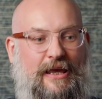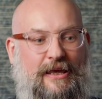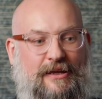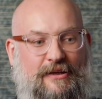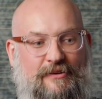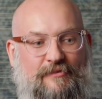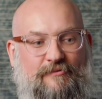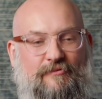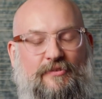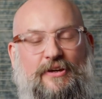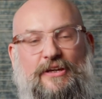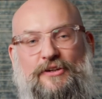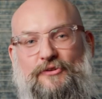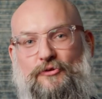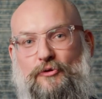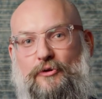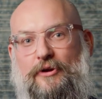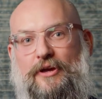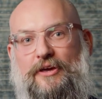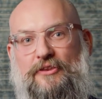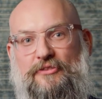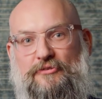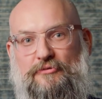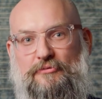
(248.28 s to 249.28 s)
In
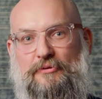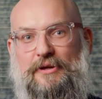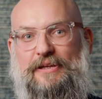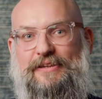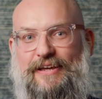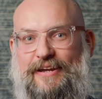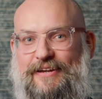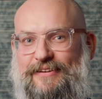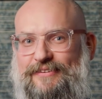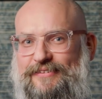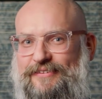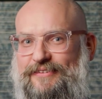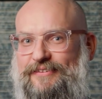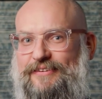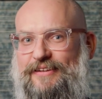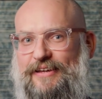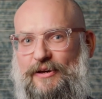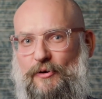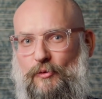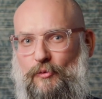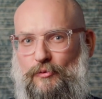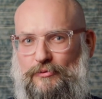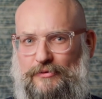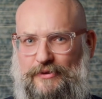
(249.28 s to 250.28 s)
Victoria 3, that isn't
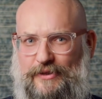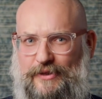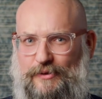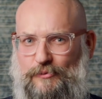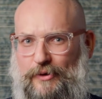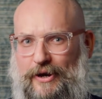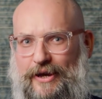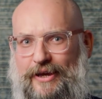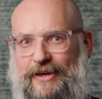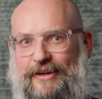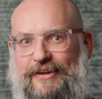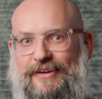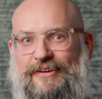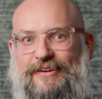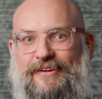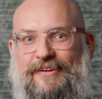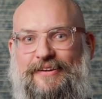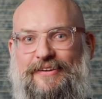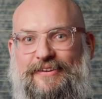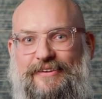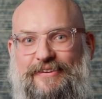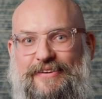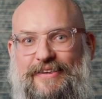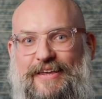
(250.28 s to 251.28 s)
the only way
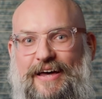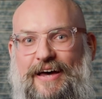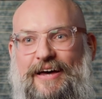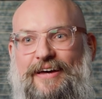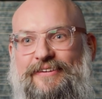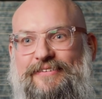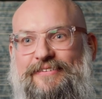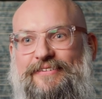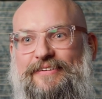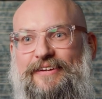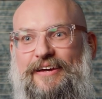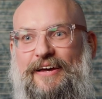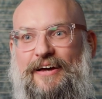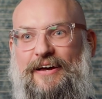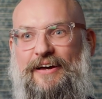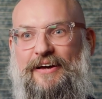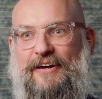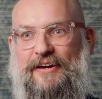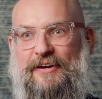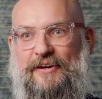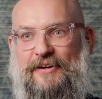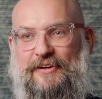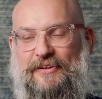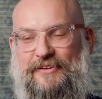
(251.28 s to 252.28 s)
that
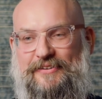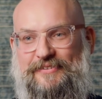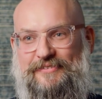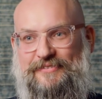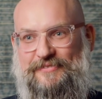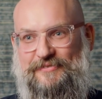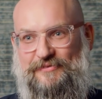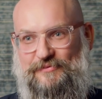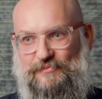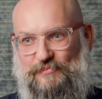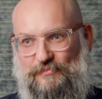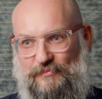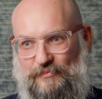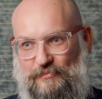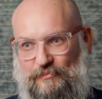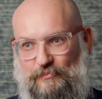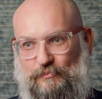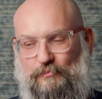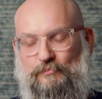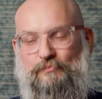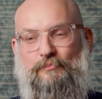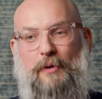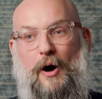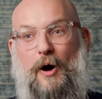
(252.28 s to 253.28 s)
uh,
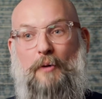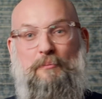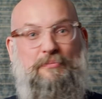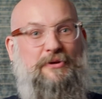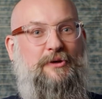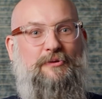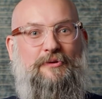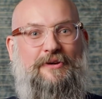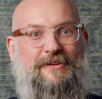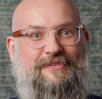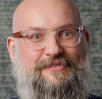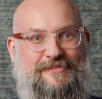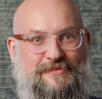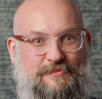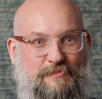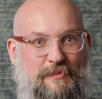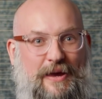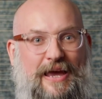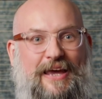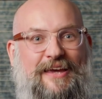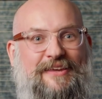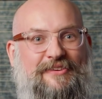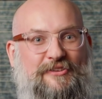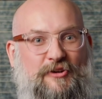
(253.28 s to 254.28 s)
pop units
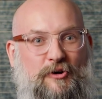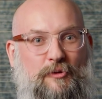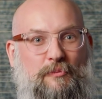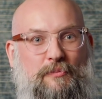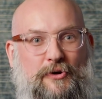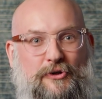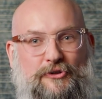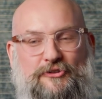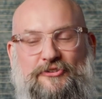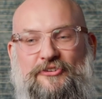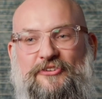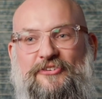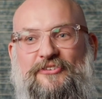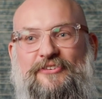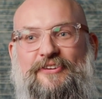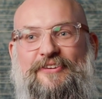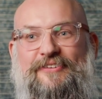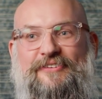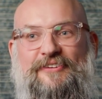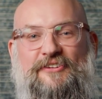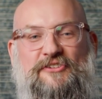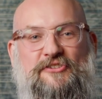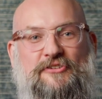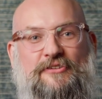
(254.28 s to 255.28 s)
make their purchase
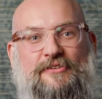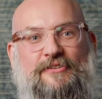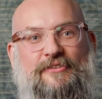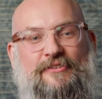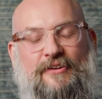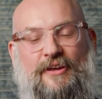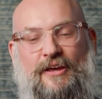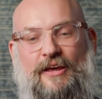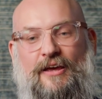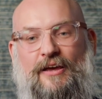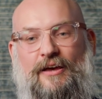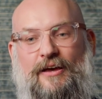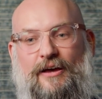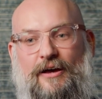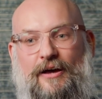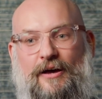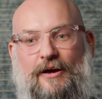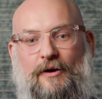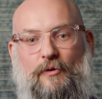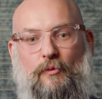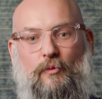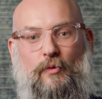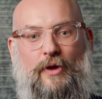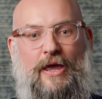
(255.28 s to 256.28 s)
decisions.
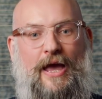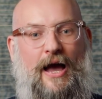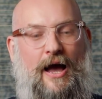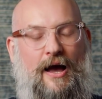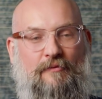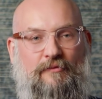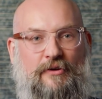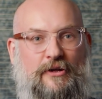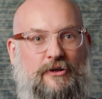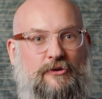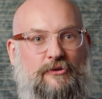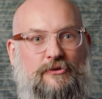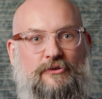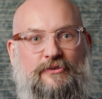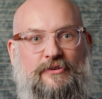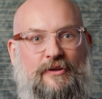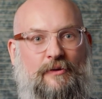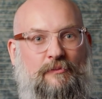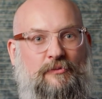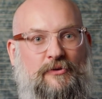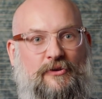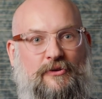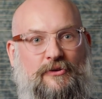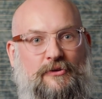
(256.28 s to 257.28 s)
Uh, we have a good
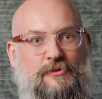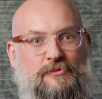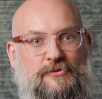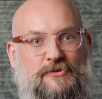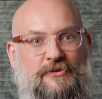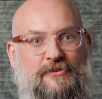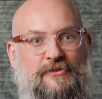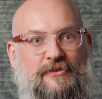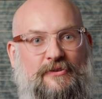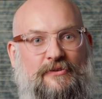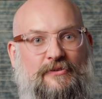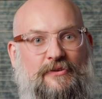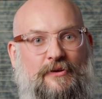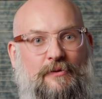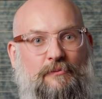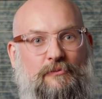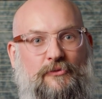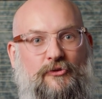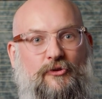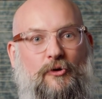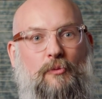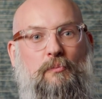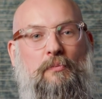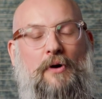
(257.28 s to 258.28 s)
substitution
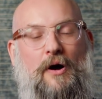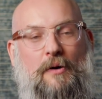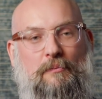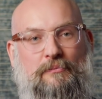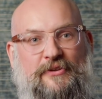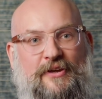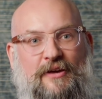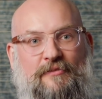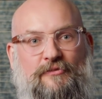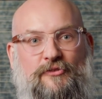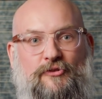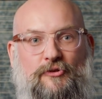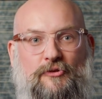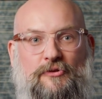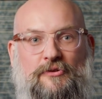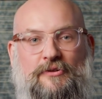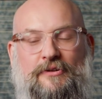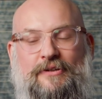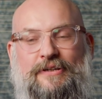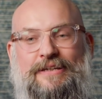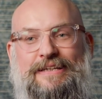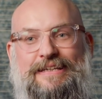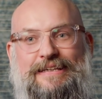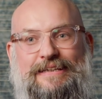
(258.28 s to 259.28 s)
system. So pops have
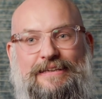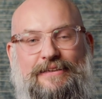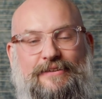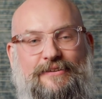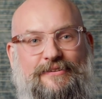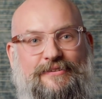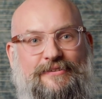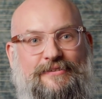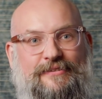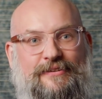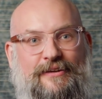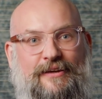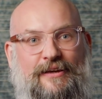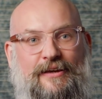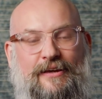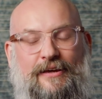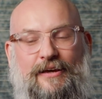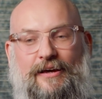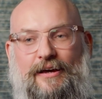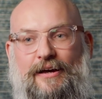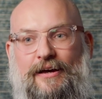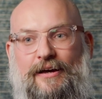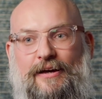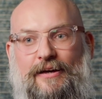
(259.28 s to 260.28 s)
certain needs.
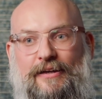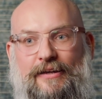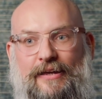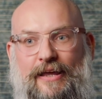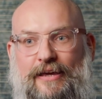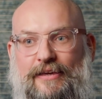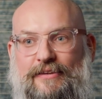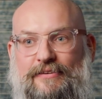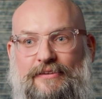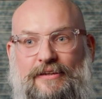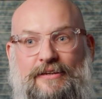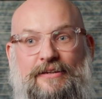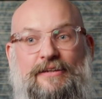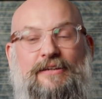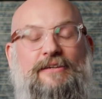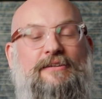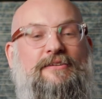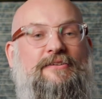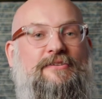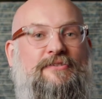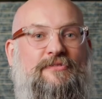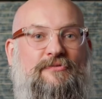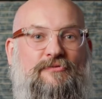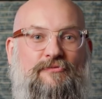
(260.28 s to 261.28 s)
Uh, like the
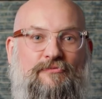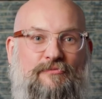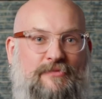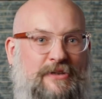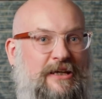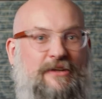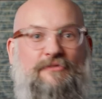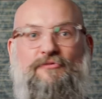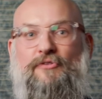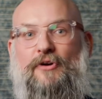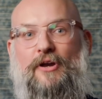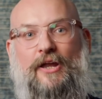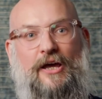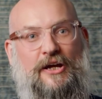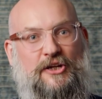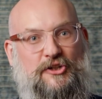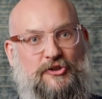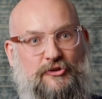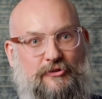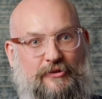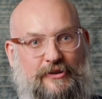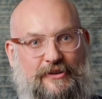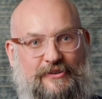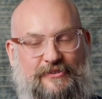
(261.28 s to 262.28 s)
needs need for
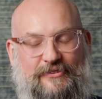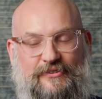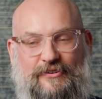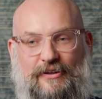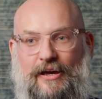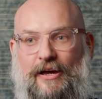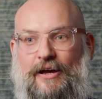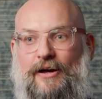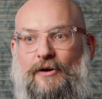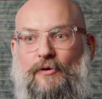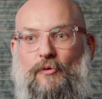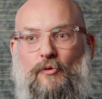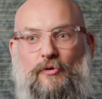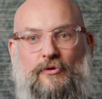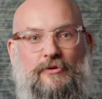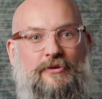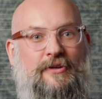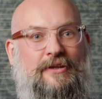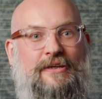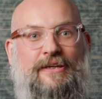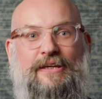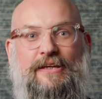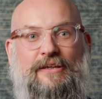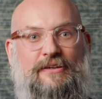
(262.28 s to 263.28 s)
luxuries uh, or
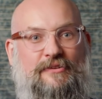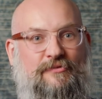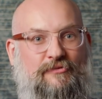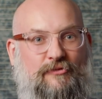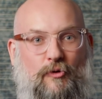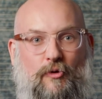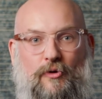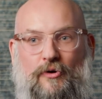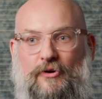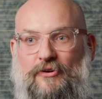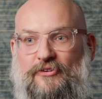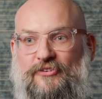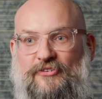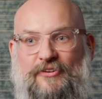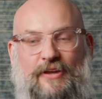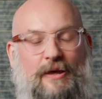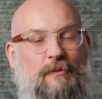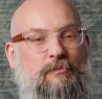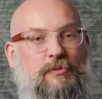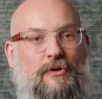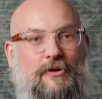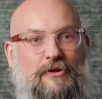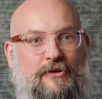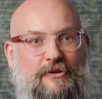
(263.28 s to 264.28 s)
the need for staple